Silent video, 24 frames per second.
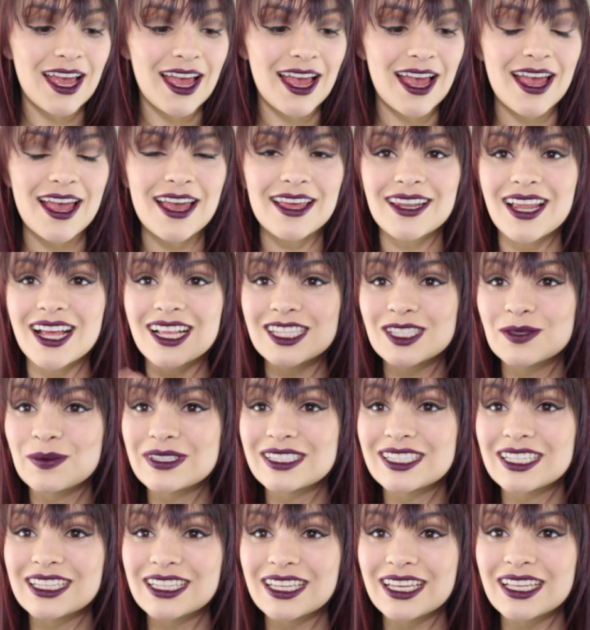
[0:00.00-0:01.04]
And that's
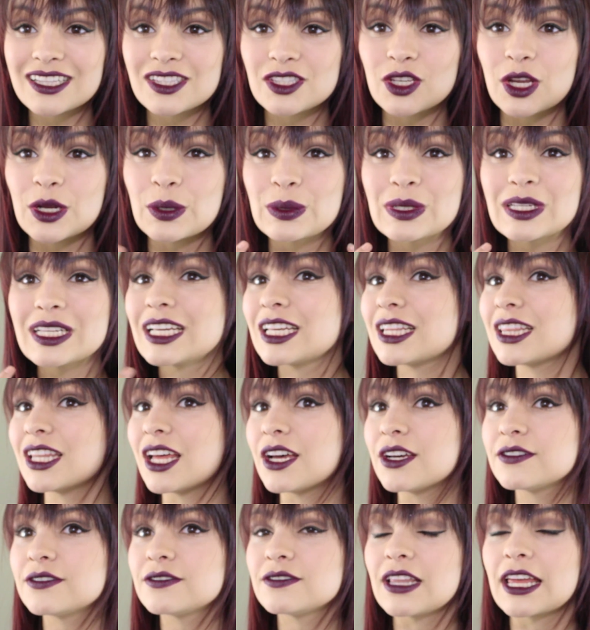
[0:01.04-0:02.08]
basically it. So I really
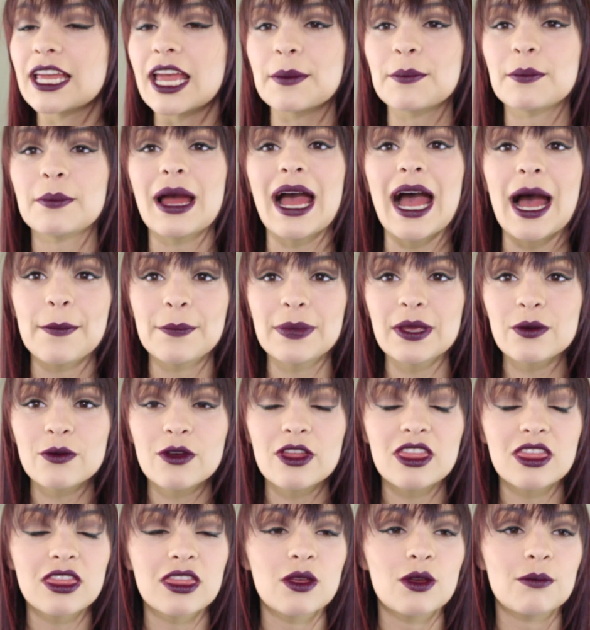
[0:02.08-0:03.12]
love, like, I'm happy
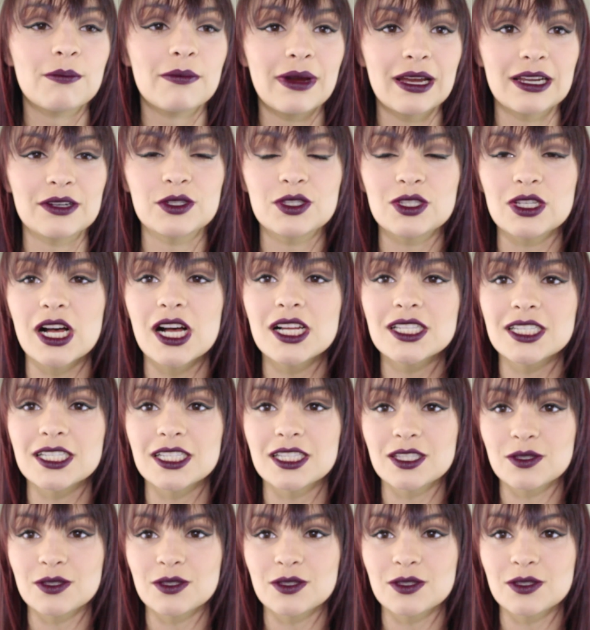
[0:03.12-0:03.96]
with my result.